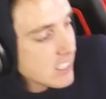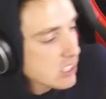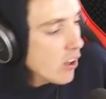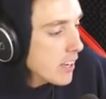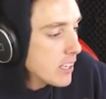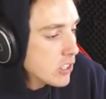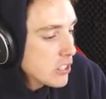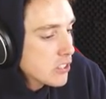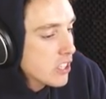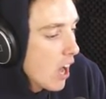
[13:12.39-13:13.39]
It's like you're
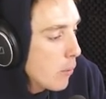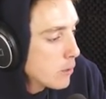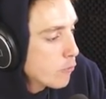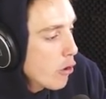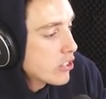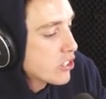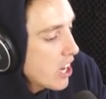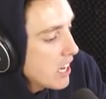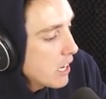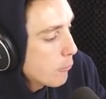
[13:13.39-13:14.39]
just going for a
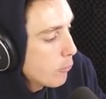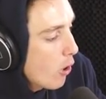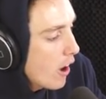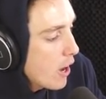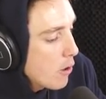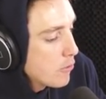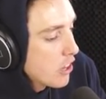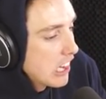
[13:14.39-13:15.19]
scenic fly over the